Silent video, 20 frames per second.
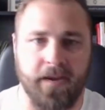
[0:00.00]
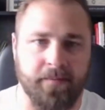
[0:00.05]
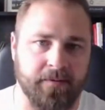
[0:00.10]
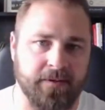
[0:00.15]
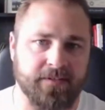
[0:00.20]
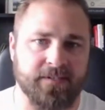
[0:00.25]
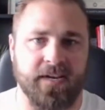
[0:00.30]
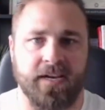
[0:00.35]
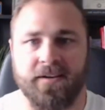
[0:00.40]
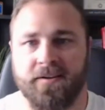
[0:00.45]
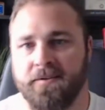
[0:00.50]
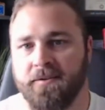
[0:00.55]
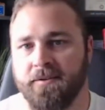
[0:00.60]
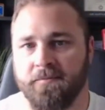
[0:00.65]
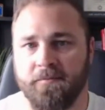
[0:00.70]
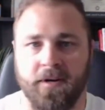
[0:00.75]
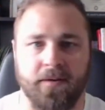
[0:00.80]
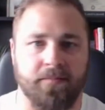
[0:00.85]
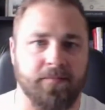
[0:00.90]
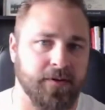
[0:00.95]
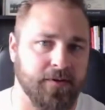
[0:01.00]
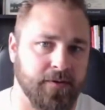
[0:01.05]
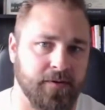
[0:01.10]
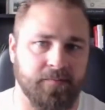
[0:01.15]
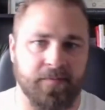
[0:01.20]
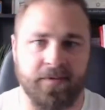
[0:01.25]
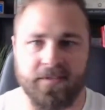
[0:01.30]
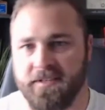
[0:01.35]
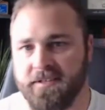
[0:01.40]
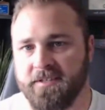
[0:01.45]
I'm going to stay doing what I'm doing.
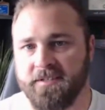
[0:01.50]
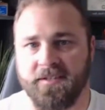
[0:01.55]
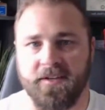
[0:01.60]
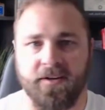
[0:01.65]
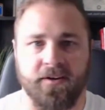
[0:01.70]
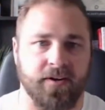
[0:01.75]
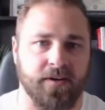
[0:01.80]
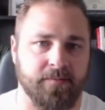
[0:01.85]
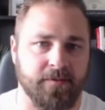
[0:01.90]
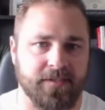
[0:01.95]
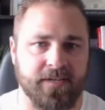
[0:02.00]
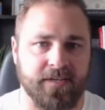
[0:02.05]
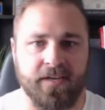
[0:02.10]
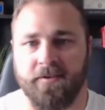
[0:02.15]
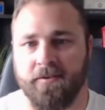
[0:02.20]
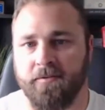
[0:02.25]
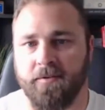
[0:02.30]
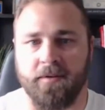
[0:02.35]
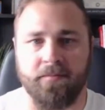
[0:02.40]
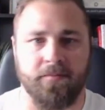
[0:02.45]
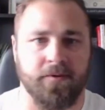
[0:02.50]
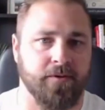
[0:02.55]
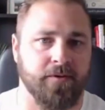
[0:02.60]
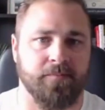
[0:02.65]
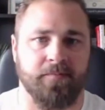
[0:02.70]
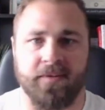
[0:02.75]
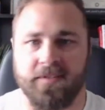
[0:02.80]
Business is good. I'm going to stay doing what I'm doing.